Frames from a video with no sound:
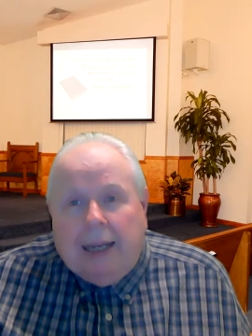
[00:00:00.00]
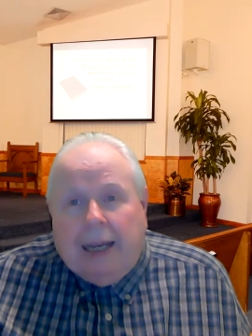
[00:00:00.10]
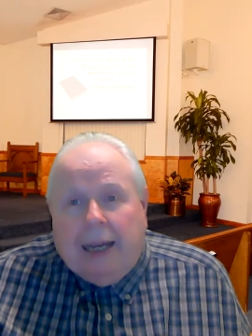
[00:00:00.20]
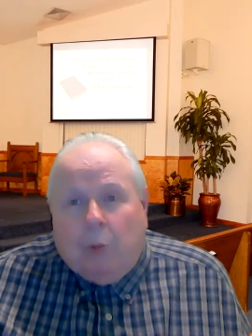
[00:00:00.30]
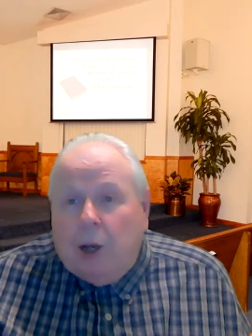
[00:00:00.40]

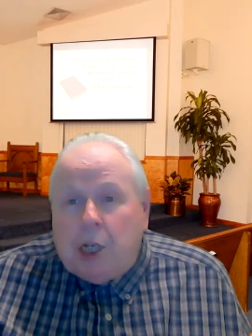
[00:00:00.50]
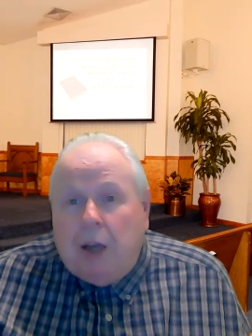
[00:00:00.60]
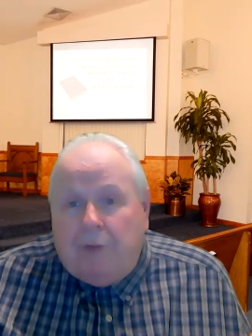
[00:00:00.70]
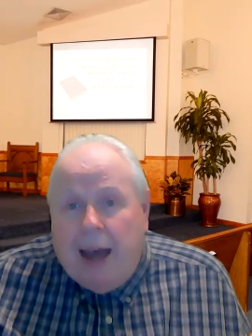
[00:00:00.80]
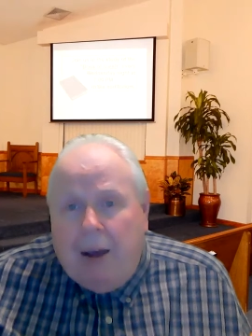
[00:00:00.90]
in which
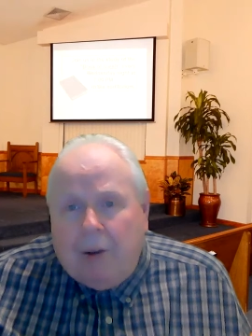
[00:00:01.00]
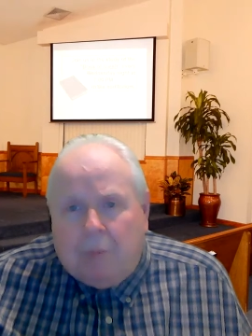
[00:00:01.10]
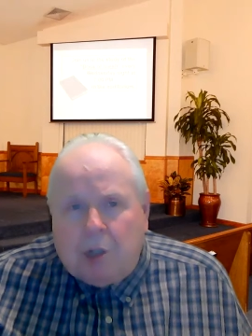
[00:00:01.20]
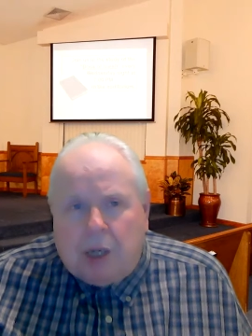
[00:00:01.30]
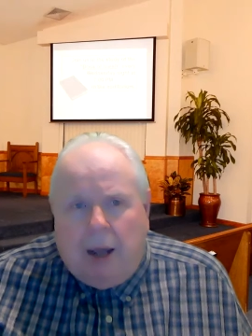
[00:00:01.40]
he found
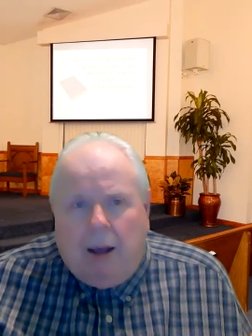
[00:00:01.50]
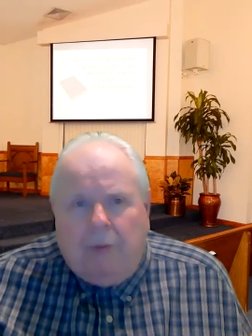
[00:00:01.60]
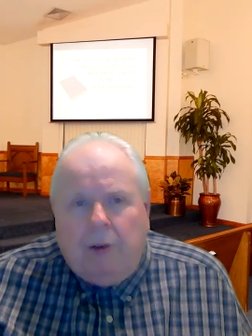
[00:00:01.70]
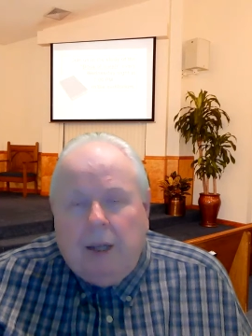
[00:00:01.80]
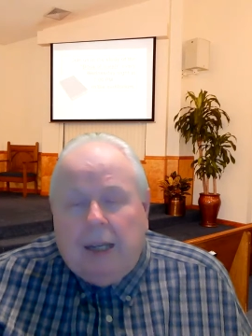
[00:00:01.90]

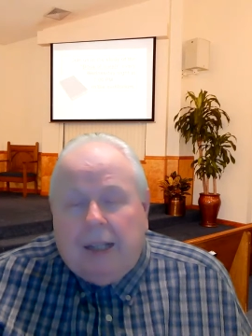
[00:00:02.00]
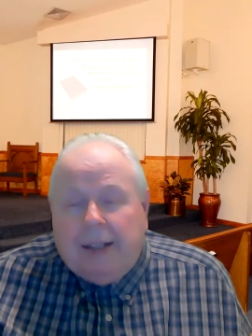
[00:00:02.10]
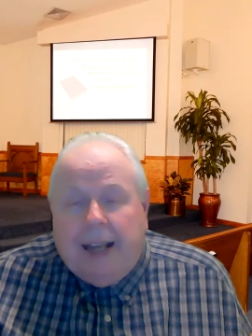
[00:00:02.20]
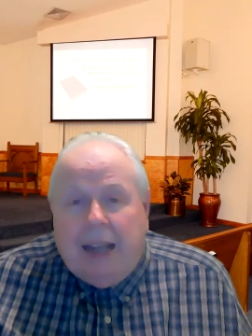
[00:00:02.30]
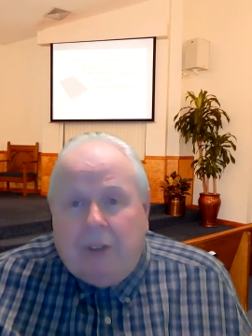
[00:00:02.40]
himself,
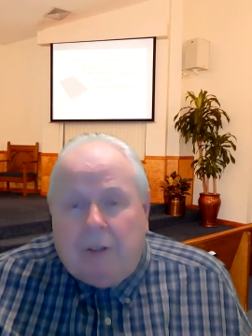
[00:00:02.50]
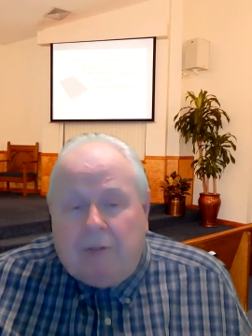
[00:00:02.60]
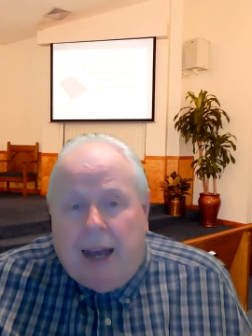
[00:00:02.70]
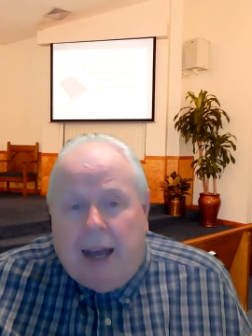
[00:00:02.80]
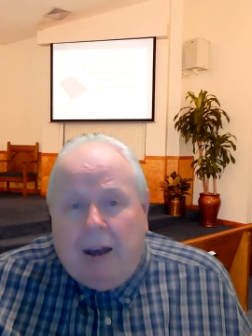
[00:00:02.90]

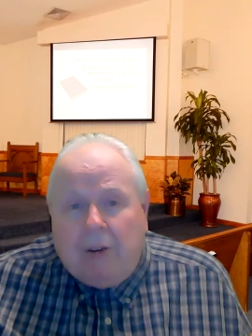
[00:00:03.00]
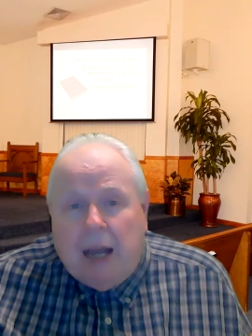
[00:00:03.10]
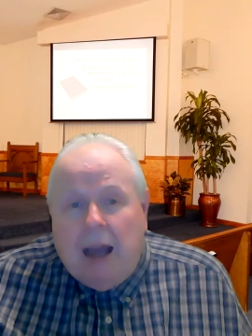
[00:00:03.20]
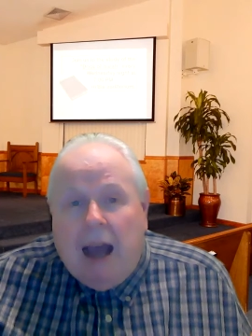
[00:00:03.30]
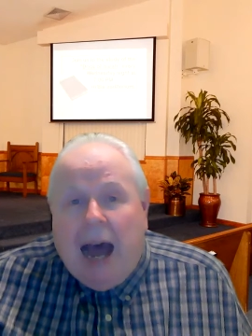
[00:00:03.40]
David
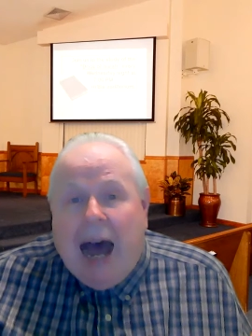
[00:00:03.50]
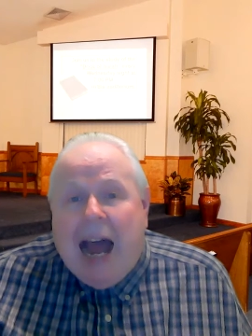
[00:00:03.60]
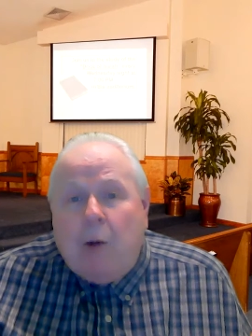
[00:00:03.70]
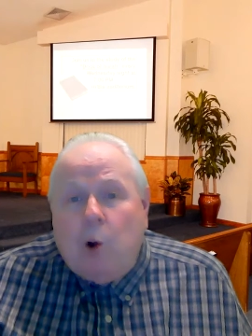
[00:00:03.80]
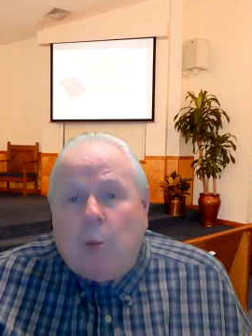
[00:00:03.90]
vowed,
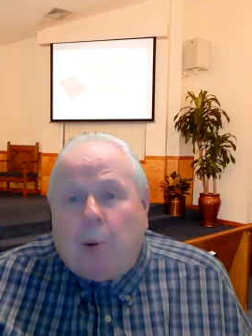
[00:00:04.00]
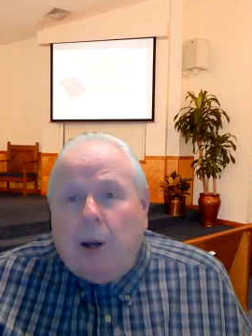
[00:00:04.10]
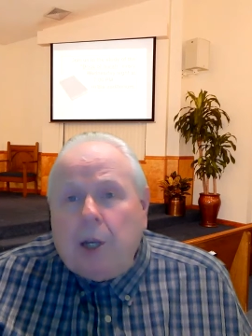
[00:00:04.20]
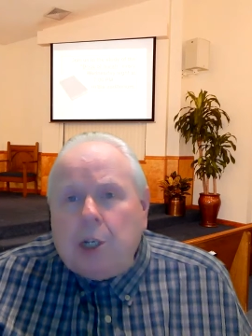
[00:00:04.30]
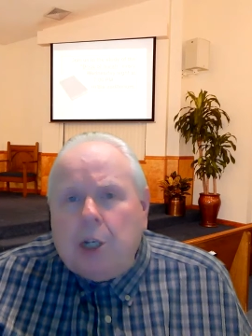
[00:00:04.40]
I will
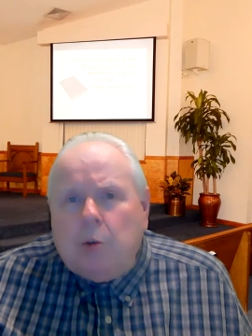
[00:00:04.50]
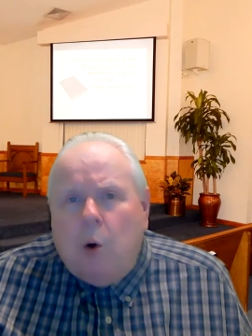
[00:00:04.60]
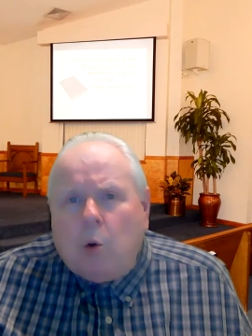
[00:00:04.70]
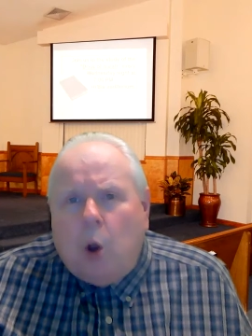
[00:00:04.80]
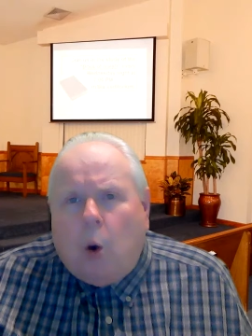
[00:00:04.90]
praise
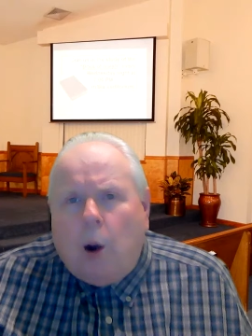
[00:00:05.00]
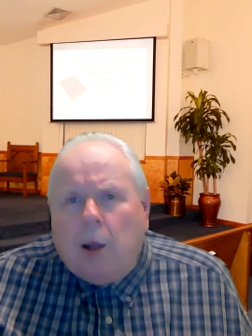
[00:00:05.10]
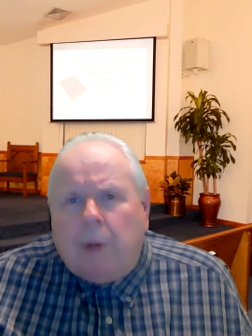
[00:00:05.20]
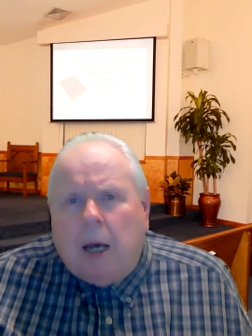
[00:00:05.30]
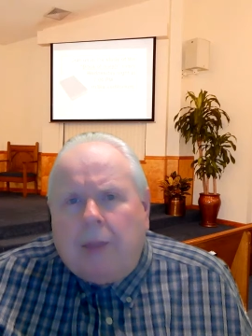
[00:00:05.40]
you, O Lord,
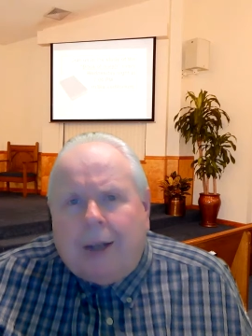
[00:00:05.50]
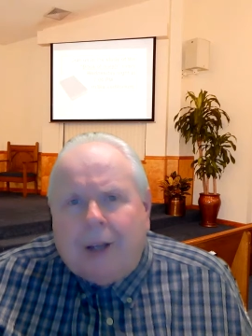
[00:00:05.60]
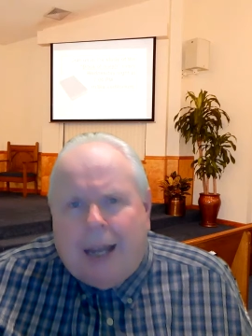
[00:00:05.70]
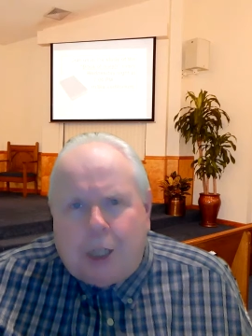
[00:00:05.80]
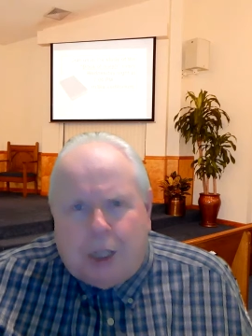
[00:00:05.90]
among the
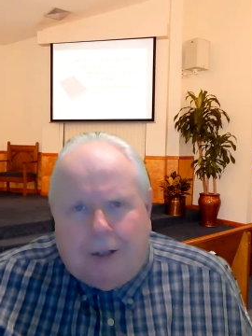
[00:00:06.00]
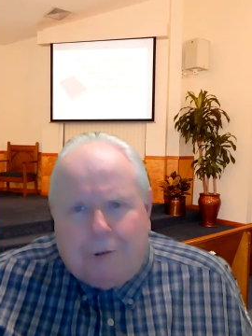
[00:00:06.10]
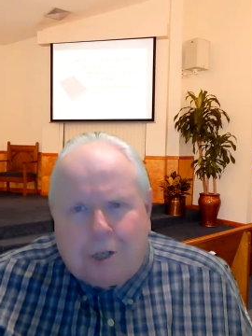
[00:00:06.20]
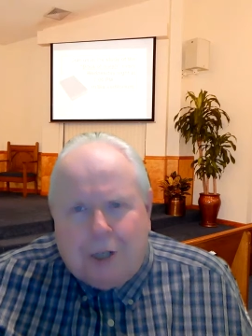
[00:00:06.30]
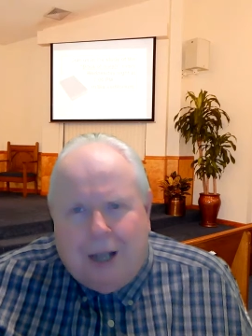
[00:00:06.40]

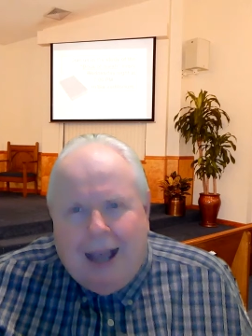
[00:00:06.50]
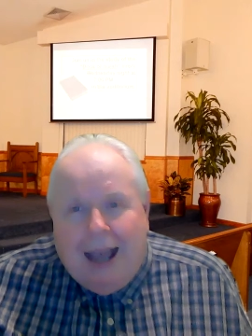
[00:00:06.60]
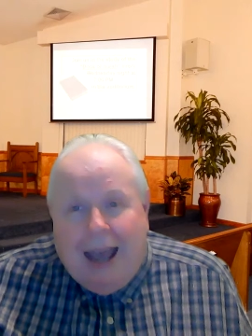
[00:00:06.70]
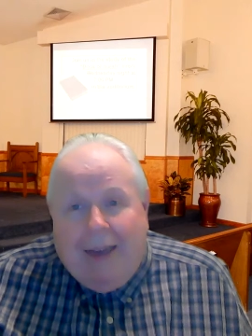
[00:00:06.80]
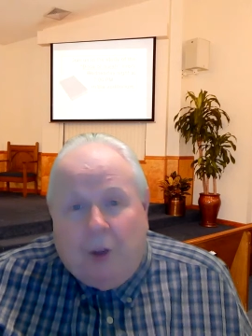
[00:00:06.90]
nations
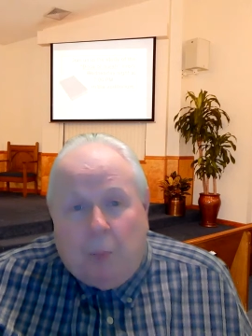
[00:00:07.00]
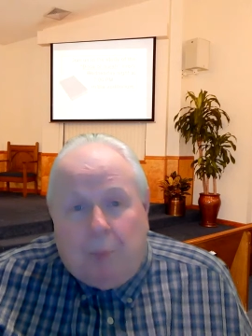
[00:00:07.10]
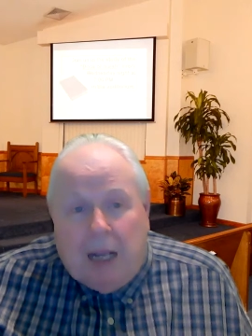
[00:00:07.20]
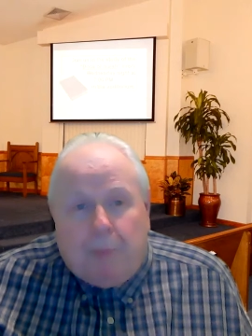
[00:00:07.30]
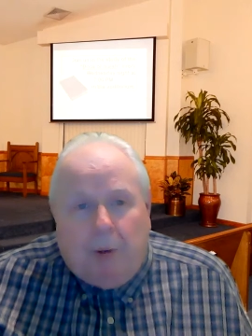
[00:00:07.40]
and the
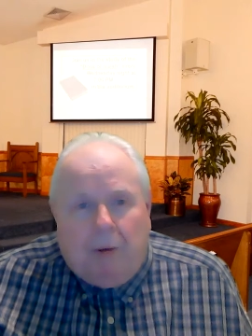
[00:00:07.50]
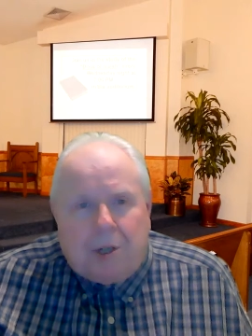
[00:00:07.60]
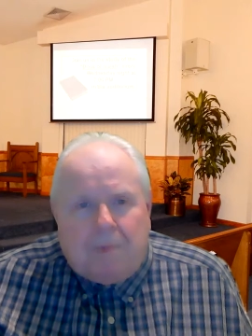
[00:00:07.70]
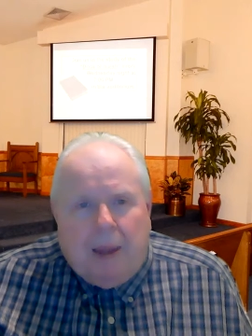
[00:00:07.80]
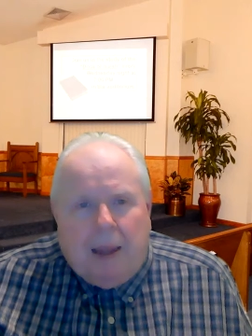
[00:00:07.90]
peoples.